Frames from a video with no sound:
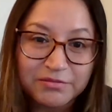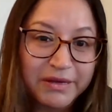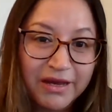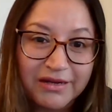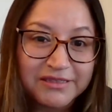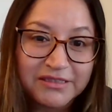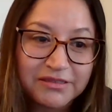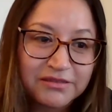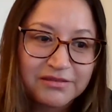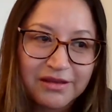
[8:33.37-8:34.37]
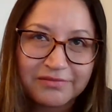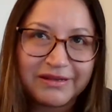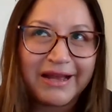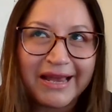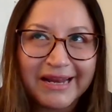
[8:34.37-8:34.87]
biology because I'm
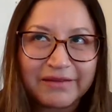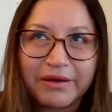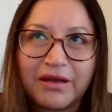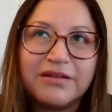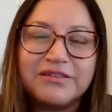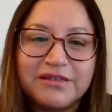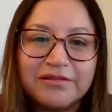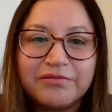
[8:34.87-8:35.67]
like, I like biology.